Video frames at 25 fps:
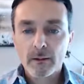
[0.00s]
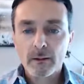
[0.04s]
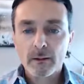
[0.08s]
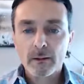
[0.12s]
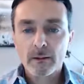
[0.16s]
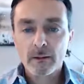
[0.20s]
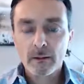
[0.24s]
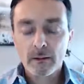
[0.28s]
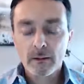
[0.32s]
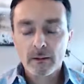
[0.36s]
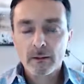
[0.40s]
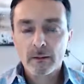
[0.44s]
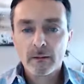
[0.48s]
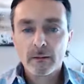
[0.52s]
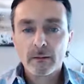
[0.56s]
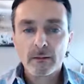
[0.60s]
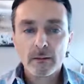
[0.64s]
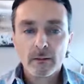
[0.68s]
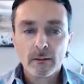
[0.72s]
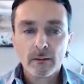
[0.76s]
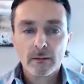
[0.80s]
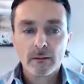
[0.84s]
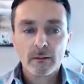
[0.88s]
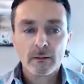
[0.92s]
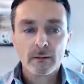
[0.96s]

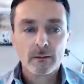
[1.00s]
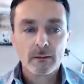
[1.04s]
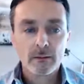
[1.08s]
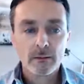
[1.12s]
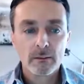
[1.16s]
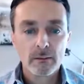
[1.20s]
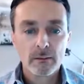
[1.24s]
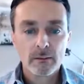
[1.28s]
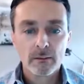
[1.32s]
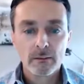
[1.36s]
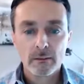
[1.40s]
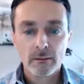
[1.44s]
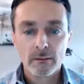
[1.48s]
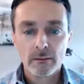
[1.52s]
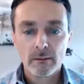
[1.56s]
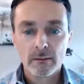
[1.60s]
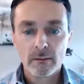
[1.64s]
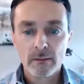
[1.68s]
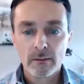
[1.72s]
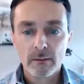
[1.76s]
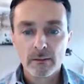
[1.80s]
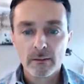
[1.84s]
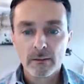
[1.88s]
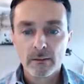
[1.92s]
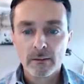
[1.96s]

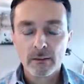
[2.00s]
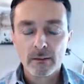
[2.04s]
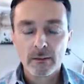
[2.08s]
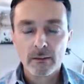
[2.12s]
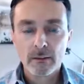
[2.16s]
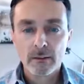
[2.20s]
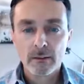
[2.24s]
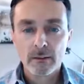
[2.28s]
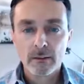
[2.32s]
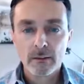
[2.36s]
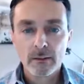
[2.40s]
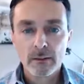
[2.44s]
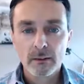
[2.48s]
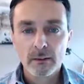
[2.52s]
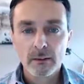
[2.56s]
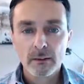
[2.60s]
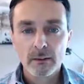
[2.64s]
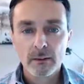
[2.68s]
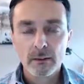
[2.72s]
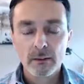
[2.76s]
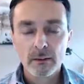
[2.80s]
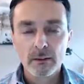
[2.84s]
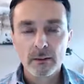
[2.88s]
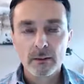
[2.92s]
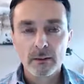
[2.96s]

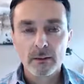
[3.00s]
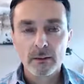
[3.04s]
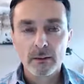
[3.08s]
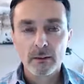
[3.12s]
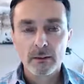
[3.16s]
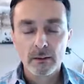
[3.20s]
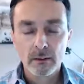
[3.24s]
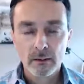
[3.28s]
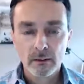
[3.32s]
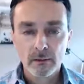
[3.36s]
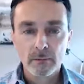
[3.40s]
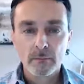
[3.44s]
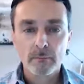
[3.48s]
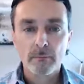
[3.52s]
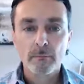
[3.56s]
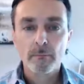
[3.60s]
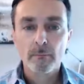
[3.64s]
No words are spoken by the person on screen.